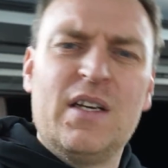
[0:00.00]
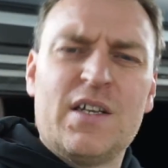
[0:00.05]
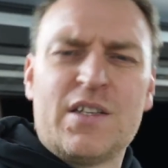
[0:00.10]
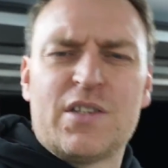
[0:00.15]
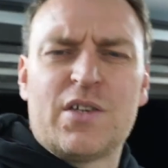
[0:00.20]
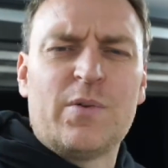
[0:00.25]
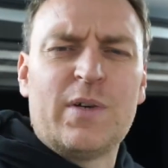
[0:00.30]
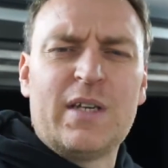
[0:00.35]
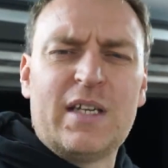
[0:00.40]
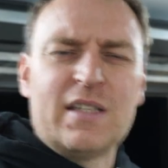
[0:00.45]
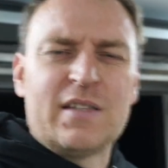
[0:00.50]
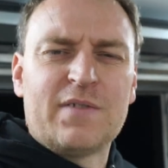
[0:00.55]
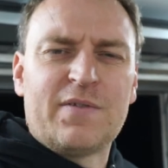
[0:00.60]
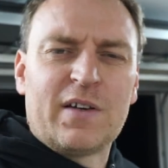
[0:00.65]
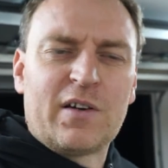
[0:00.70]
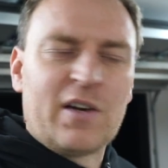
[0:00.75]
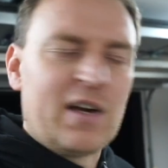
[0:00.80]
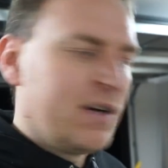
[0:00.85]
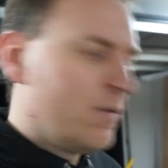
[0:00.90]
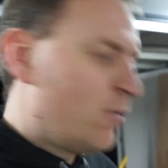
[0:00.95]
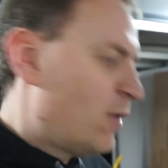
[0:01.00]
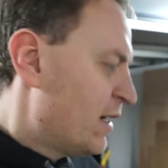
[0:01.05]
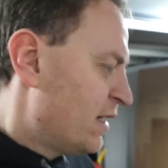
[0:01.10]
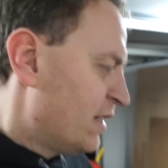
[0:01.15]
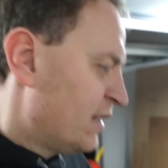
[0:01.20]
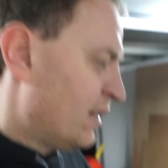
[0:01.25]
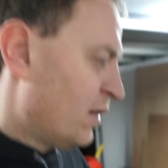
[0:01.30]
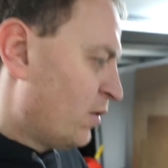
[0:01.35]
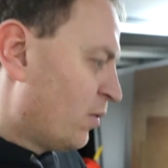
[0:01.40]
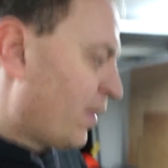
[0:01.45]
So we need to figure out a way
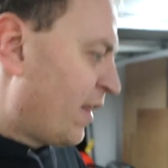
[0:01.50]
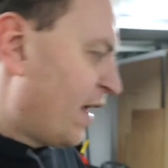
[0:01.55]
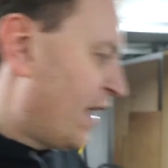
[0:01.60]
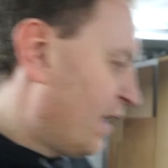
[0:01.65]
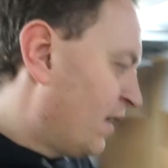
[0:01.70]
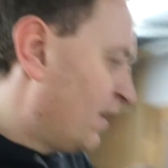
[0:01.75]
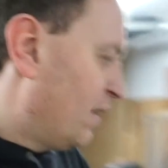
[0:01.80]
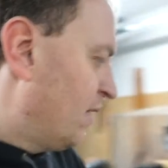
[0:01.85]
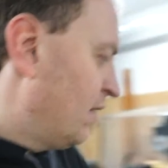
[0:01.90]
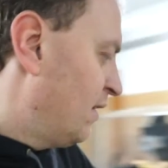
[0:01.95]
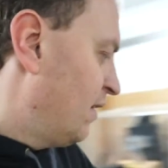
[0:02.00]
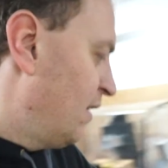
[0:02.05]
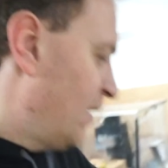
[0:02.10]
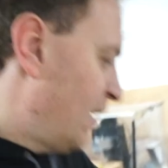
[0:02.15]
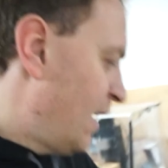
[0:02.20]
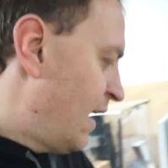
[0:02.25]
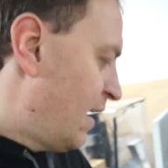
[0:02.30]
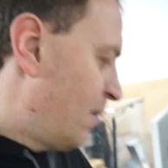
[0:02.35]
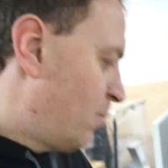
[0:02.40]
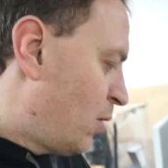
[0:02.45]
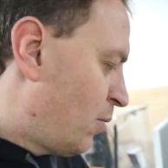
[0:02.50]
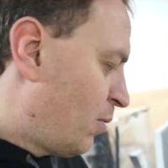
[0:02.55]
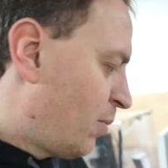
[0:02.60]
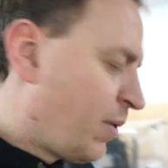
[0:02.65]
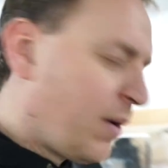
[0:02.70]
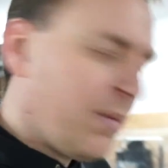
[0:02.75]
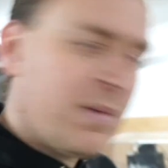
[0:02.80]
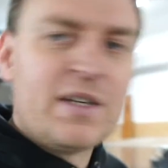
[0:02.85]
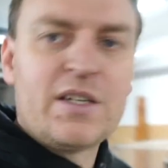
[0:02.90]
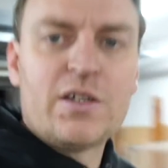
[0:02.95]
to deal with that. And what we'll
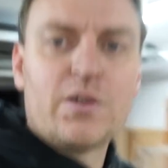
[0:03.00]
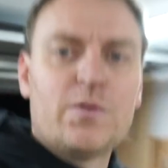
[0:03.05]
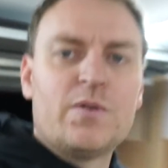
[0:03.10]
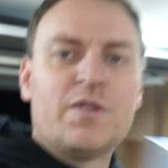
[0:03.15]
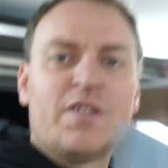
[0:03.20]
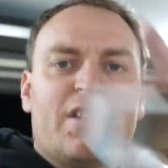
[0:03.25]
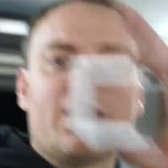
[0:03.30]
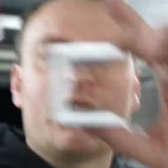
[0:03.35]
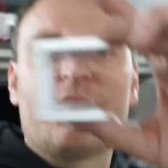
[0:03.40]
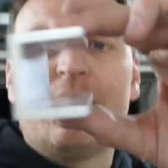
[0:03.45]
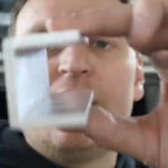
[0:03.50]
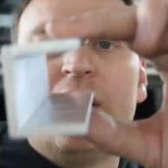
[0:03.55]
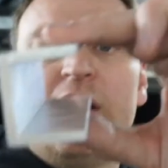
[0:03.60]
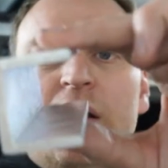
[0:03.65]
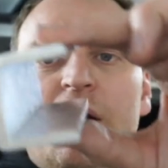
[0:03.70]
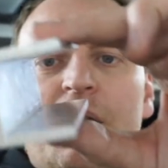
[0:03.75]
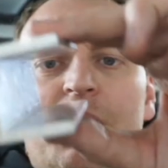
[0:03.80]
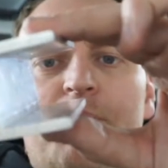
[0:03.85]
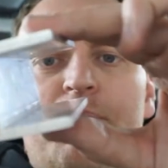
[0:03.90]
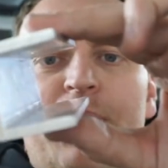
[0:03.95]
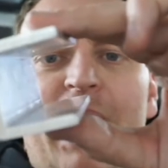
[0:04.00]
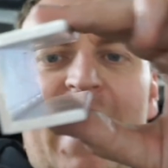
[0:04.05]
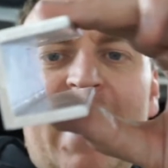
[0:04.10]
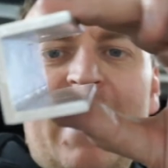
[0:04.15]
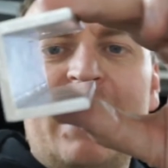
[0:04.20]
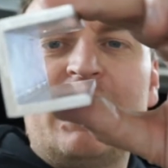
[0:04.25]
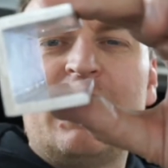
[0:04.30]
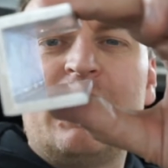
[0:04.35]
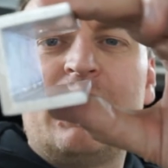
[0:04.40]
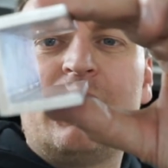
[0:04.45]
probably do is just
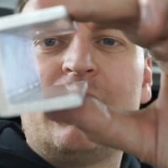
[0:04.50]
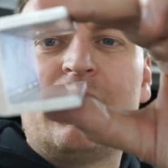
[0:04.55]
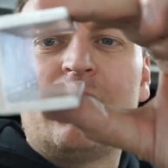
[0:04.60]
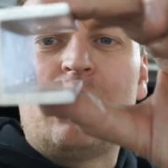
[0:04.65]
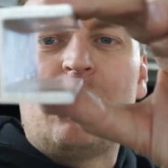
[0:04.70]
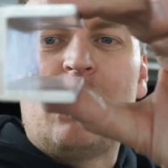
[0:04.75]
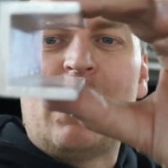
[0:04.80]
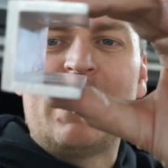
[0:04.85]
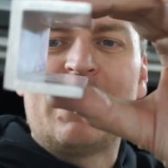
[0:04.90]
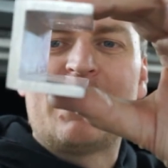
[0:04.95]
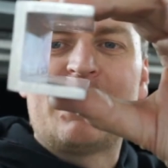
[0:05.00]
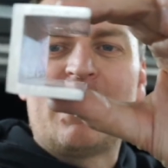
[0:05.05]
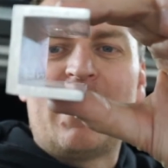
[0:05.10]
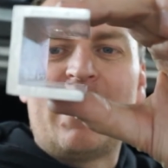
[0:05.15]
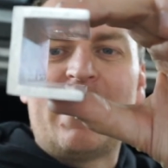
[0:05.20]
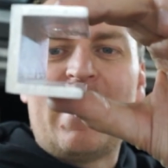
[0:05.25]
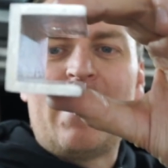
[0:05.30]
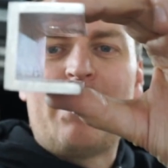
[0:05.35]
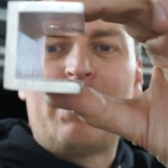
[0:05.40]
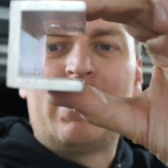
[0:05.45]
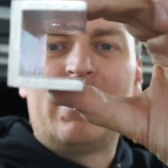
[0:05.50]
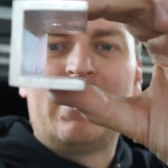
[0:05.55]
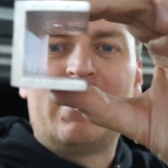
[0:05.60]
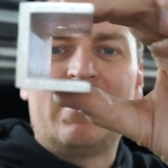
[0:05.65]
pad one side up.